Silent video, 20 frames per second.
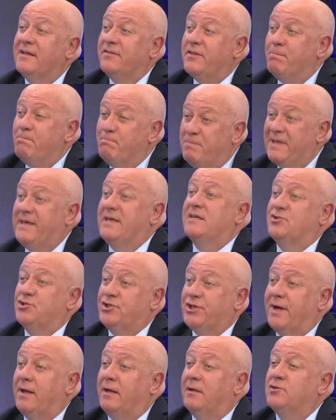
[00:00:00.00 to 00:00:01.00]
the biggest
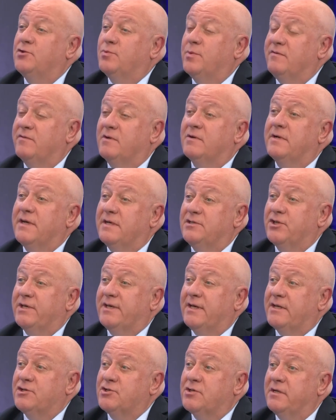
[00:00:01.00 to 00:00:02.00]
challenge we've got
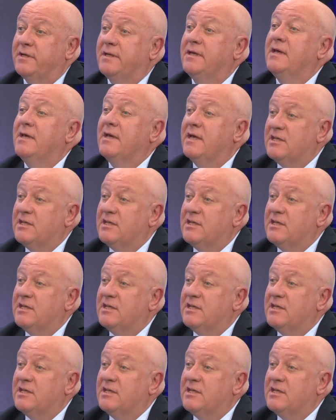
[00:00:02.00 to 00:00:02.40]
educationally